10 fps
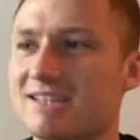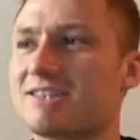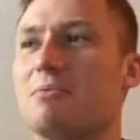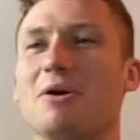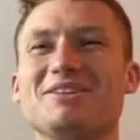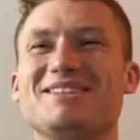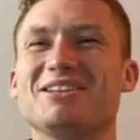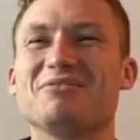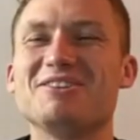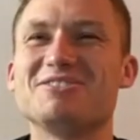the person at
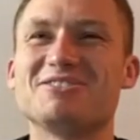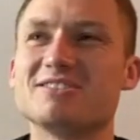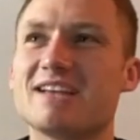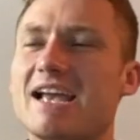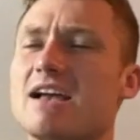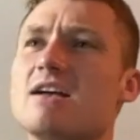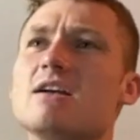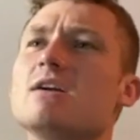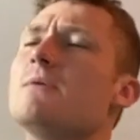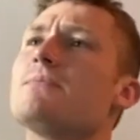the register is like,
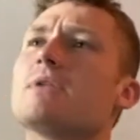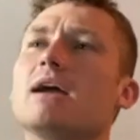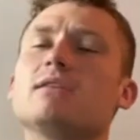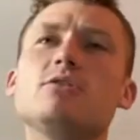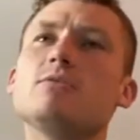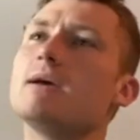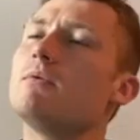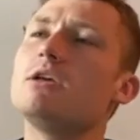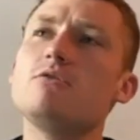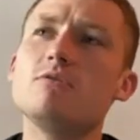dude, man,
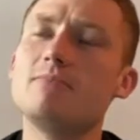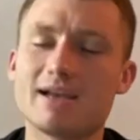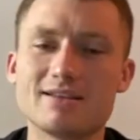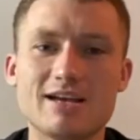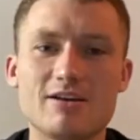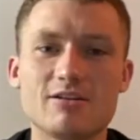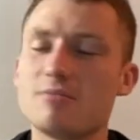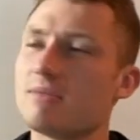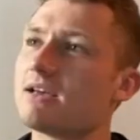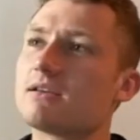what are you doing back in town? And
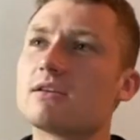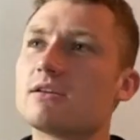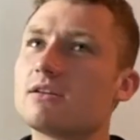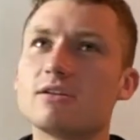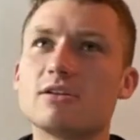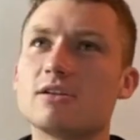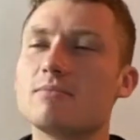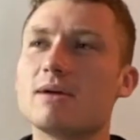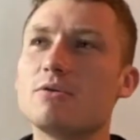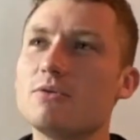I'm like,
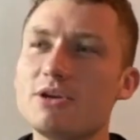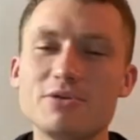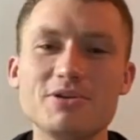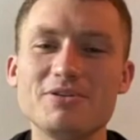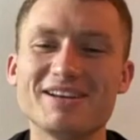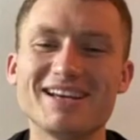who are you, dude?